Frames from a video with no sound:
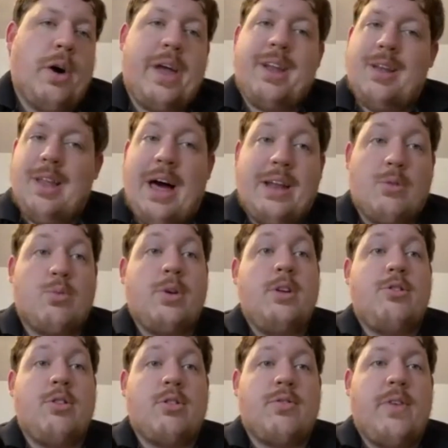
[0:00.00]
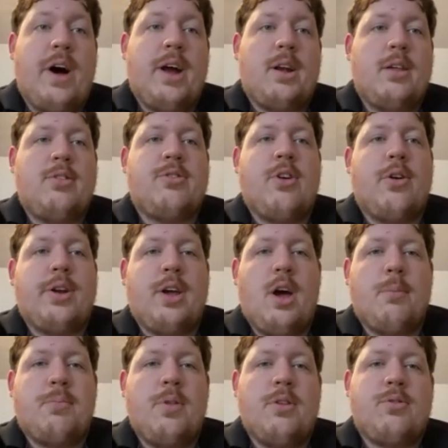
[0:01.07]
Again, a lot of regions finally starting
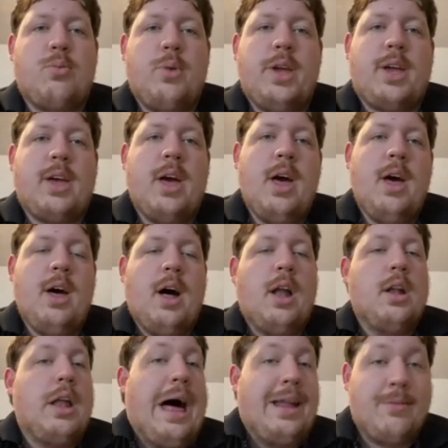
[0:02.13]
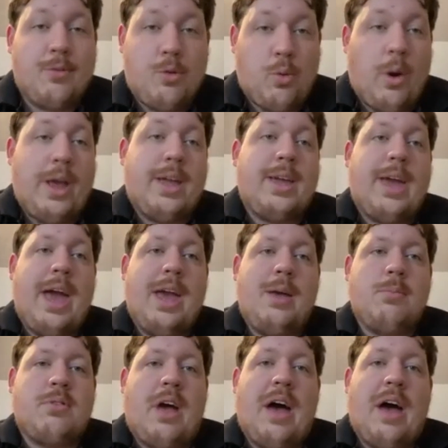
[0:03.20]
up this week, a lot of great games.